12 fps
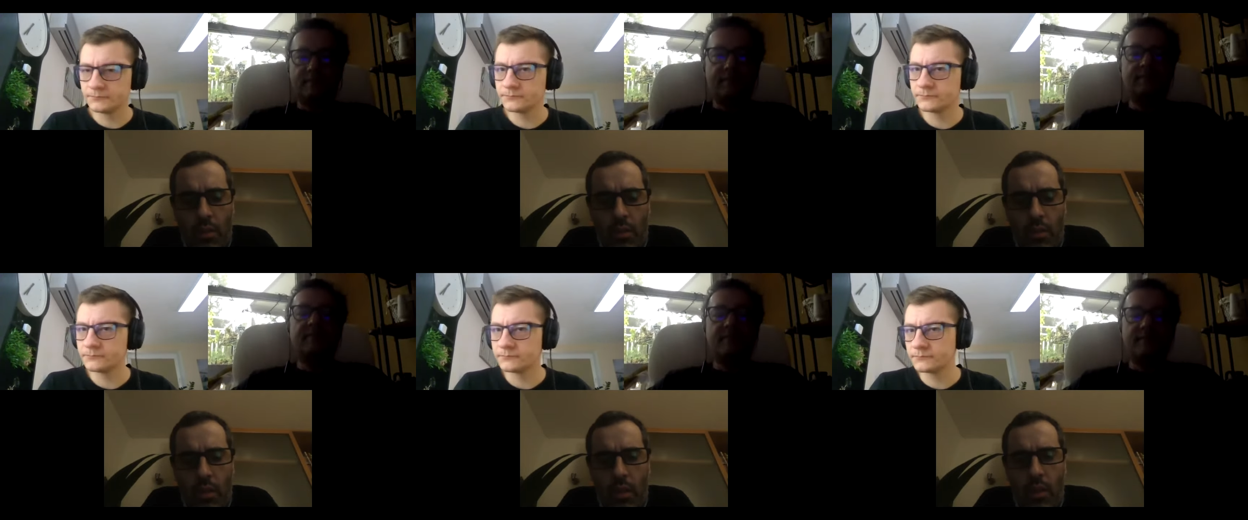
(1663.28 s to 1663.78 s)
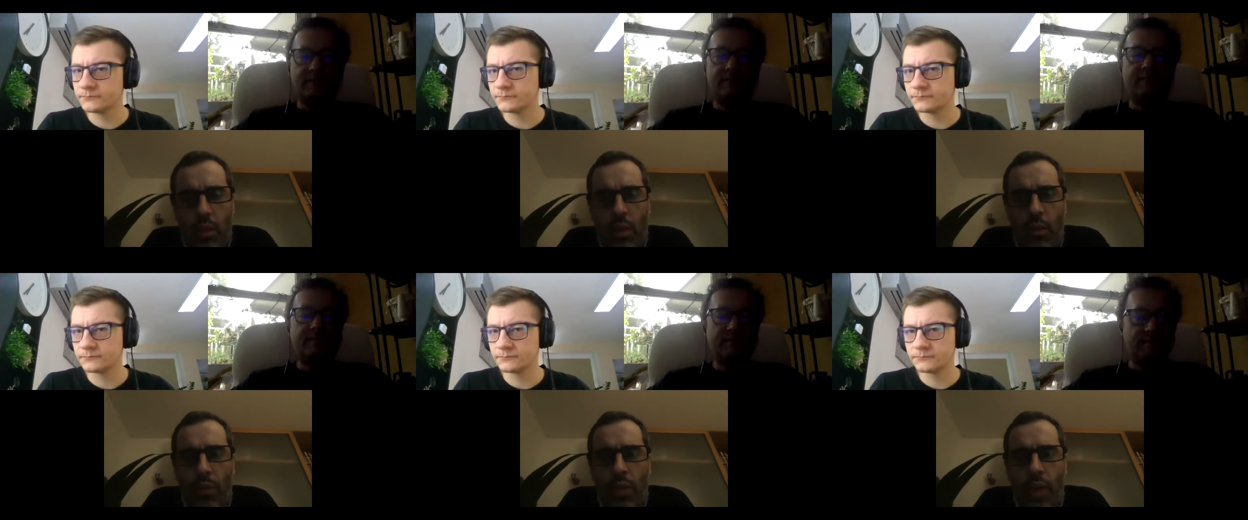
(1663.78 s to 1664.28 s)
Speaker 1: yeah so if
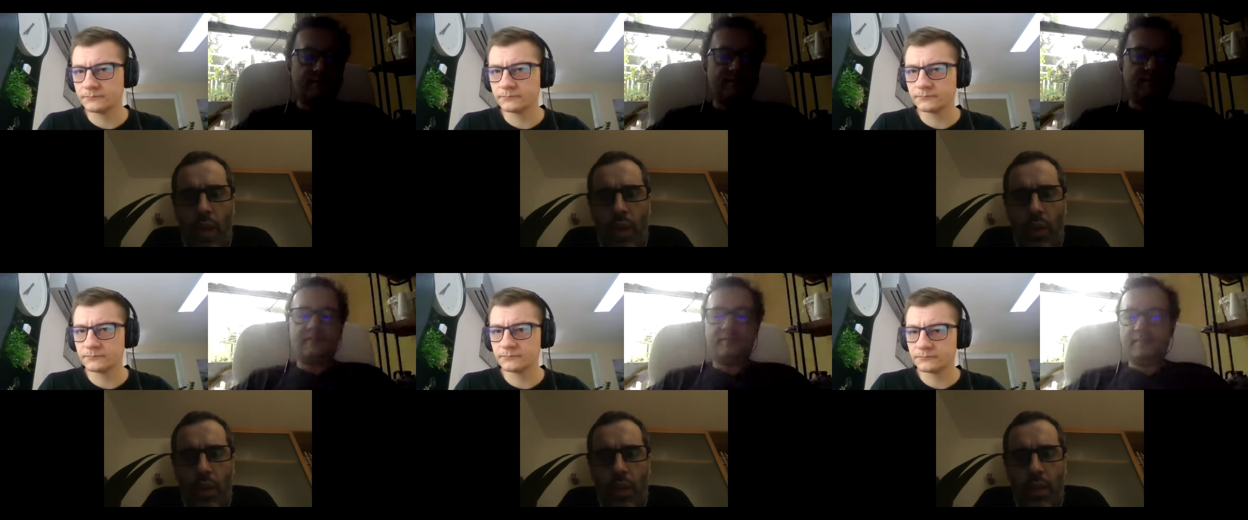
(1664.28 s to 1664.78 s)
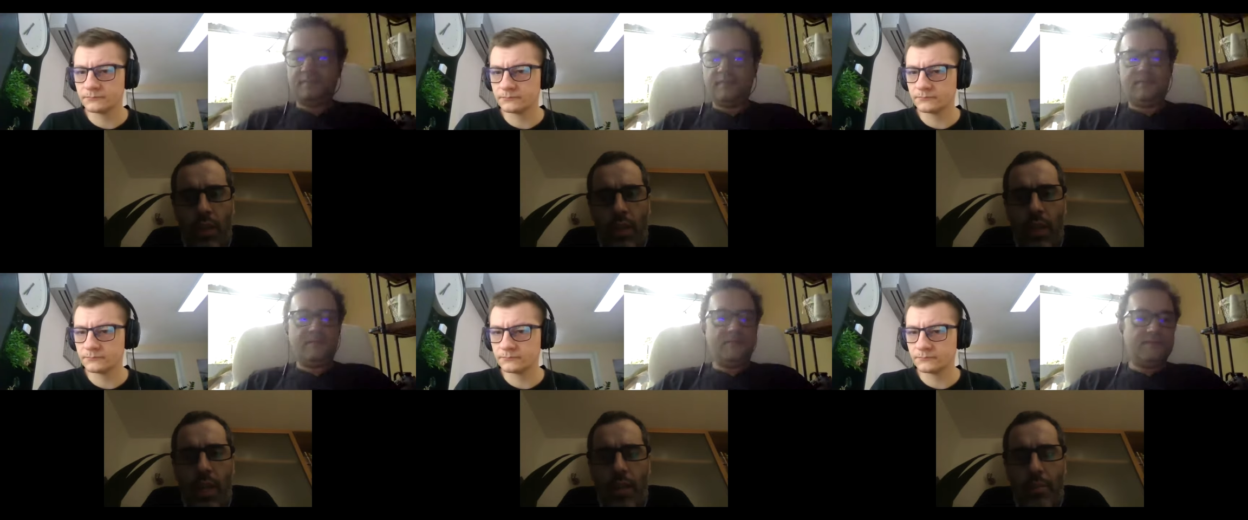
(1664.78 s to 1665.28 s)
you are only setting
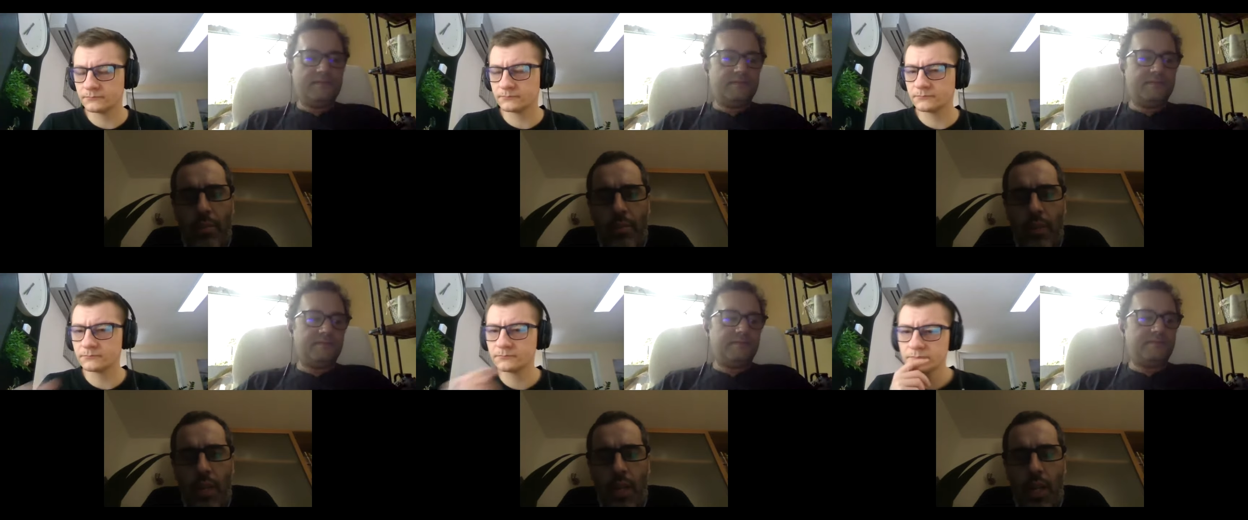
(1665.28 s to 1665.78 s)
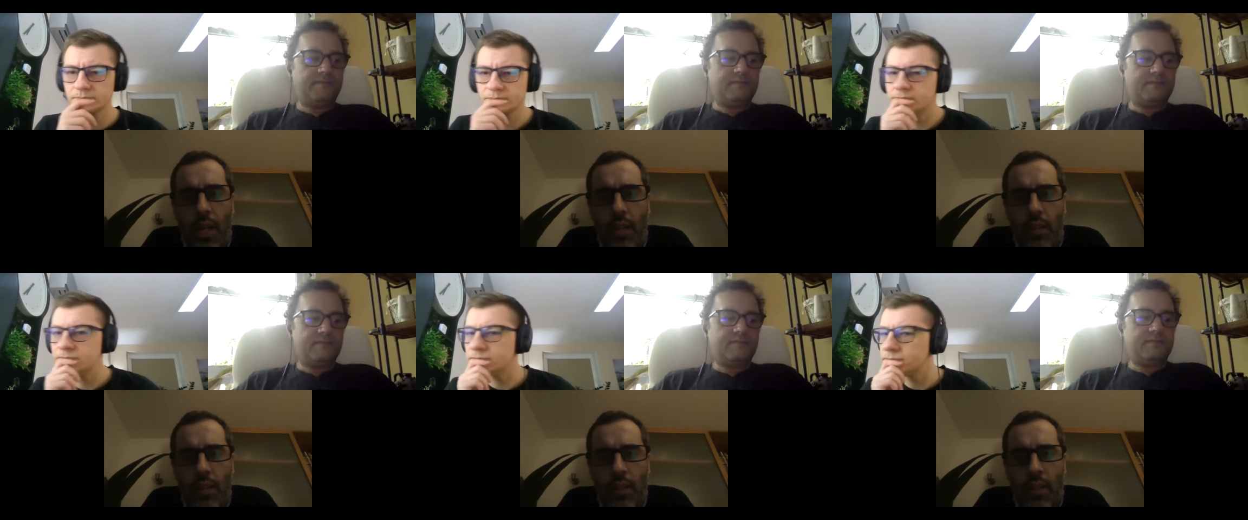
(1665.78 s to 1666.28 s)
up uh, the
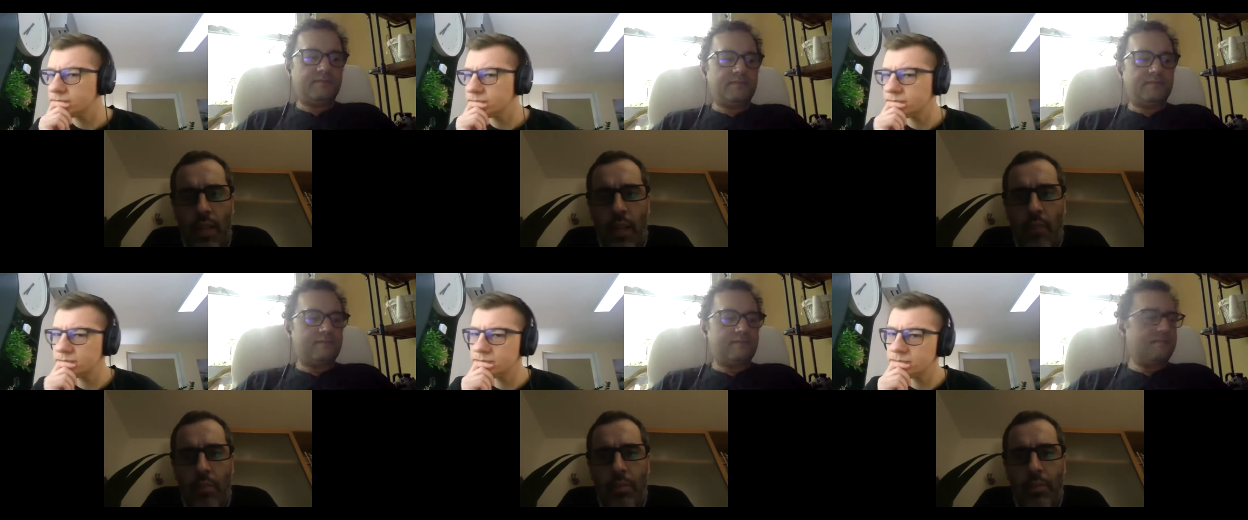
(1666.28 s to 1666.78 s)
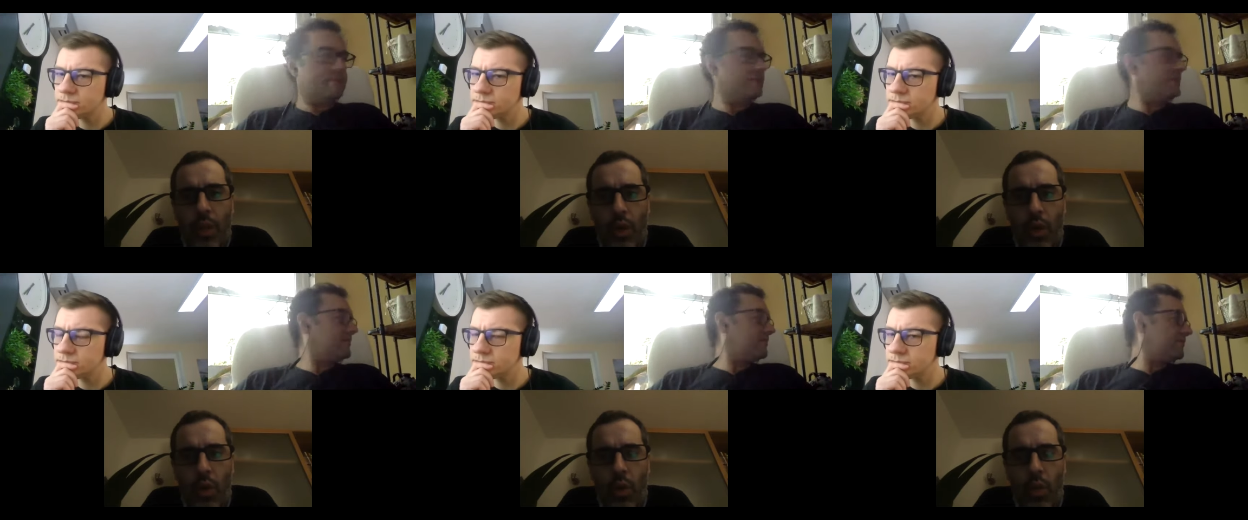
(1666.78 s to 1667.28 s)
type
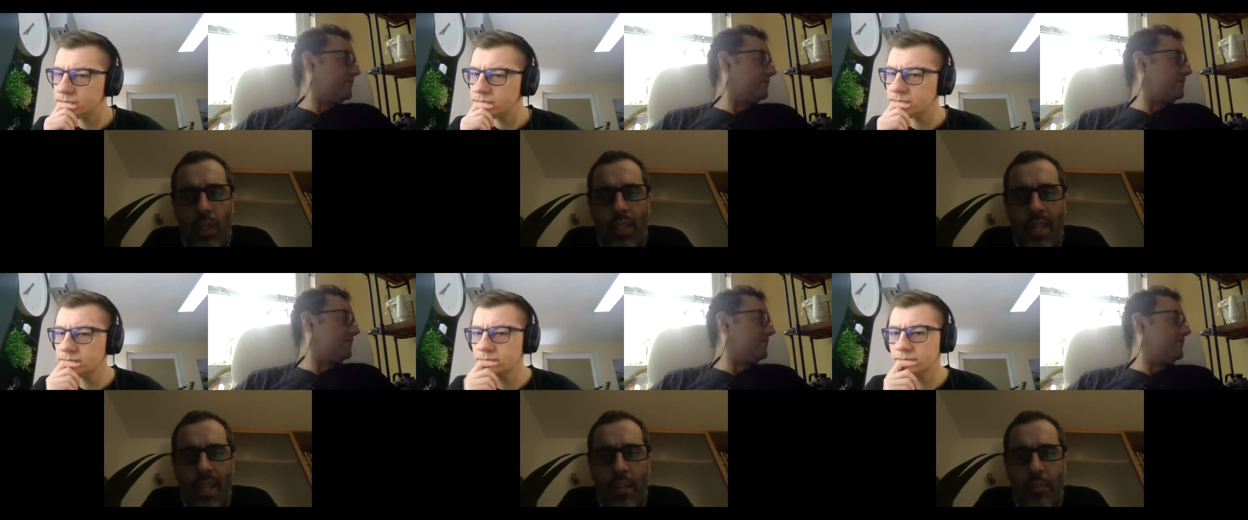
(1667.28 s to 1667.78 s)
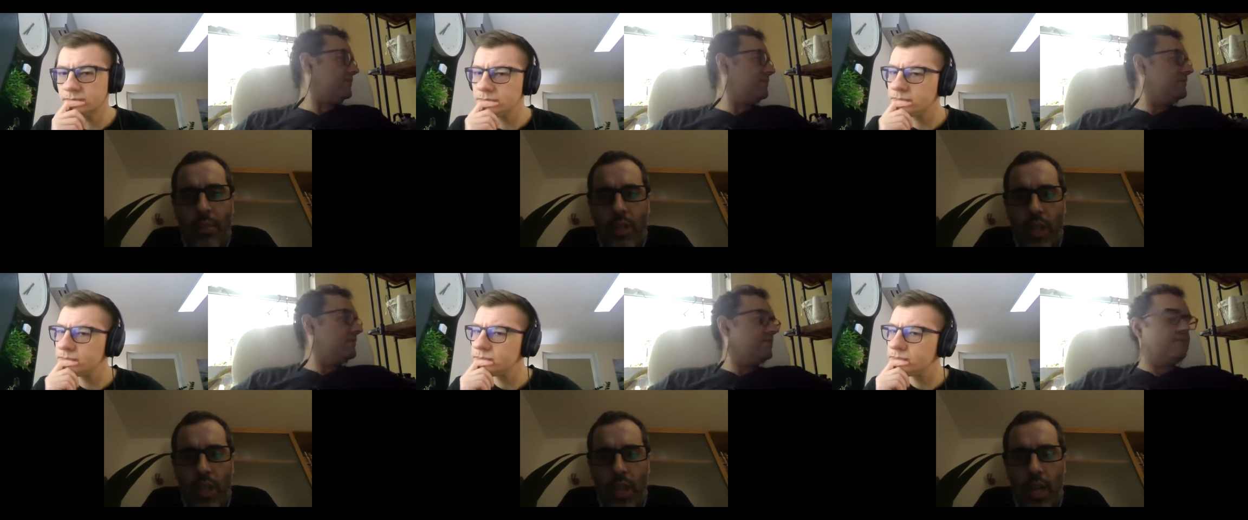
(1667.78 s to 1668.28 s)
go and type
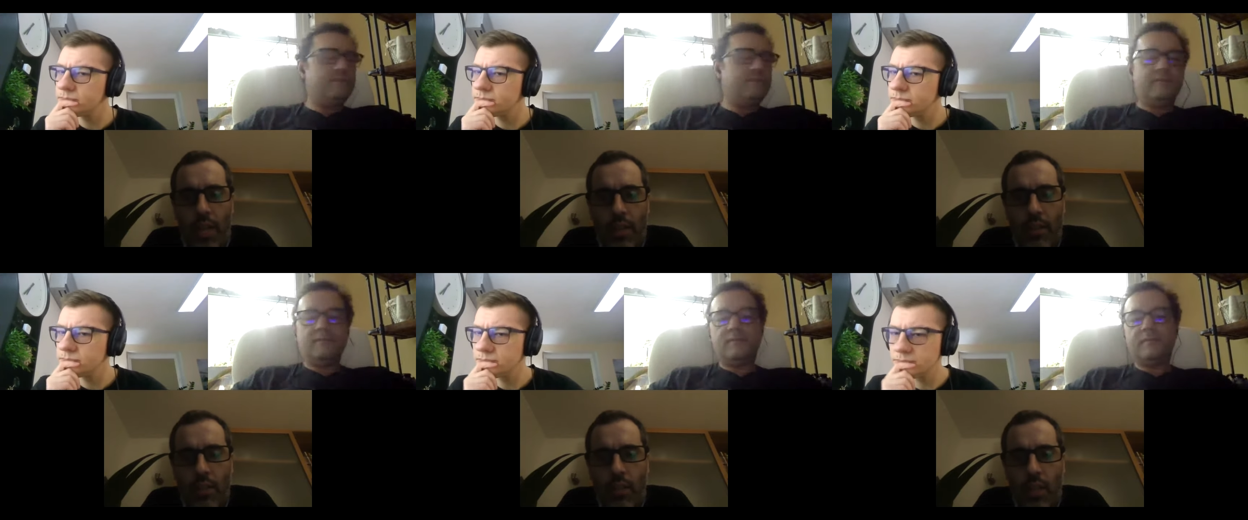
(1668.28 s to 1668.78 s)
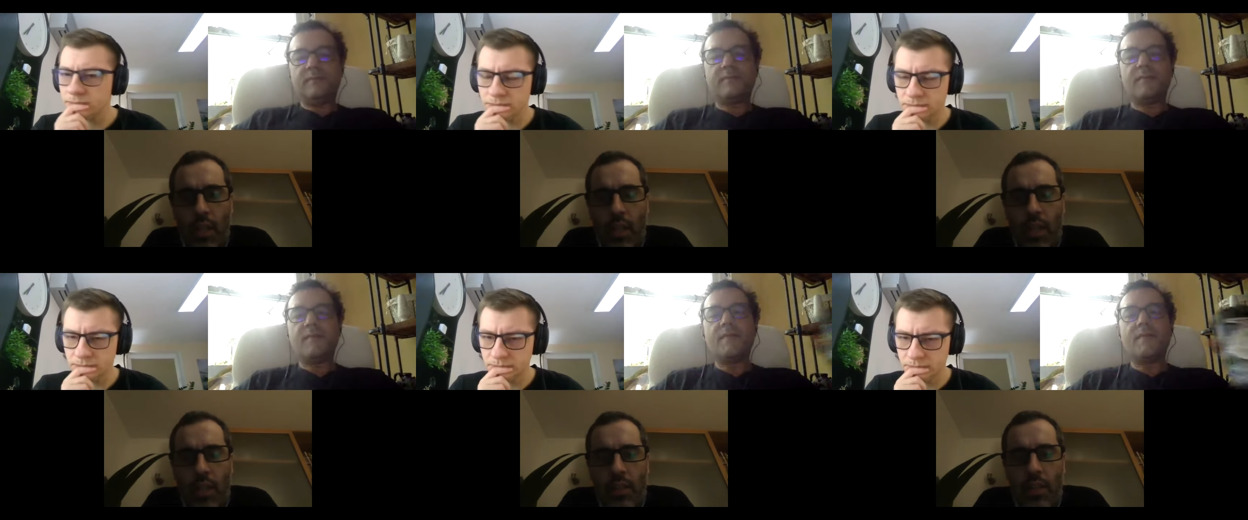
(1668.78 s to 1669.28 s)
js
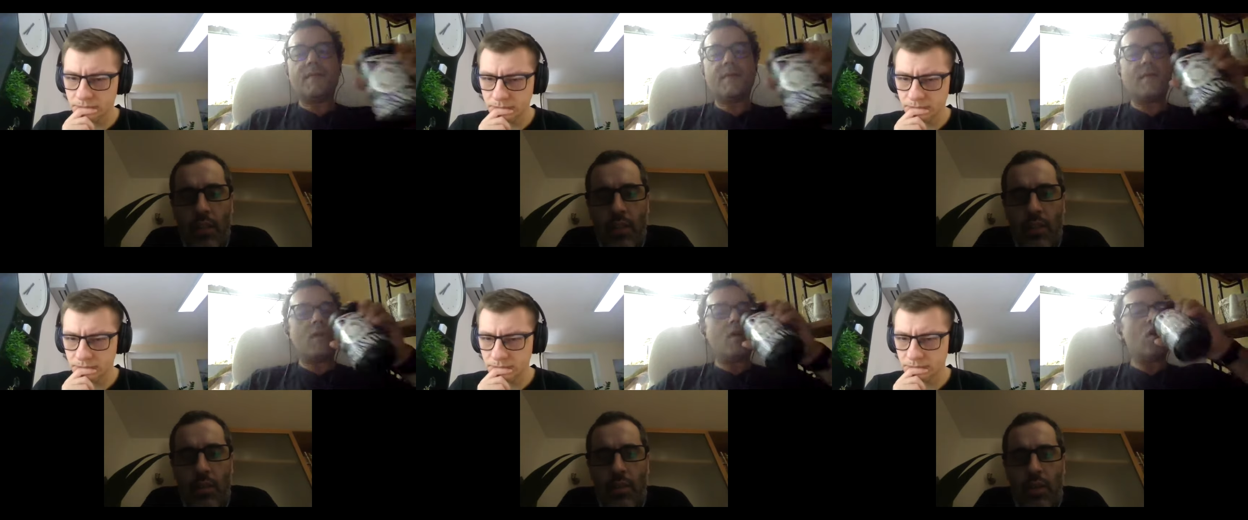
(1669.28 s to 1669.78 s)
this is uh,